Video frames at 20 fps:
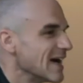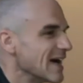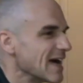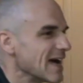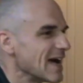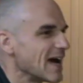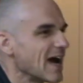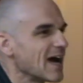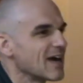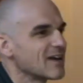
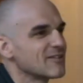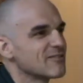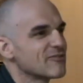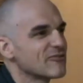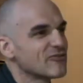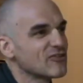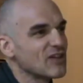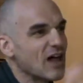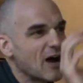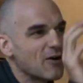And
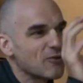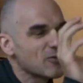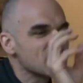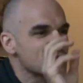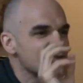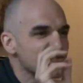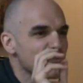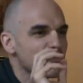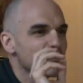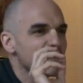
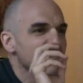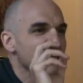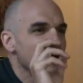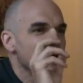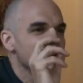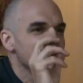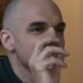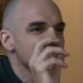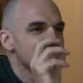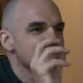flowers from
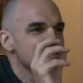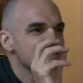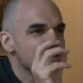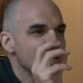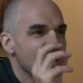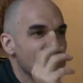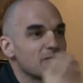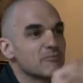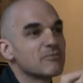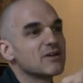bananas
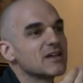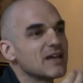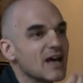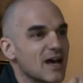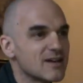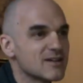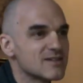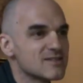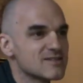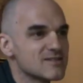and
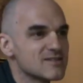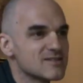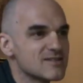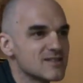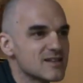bananas.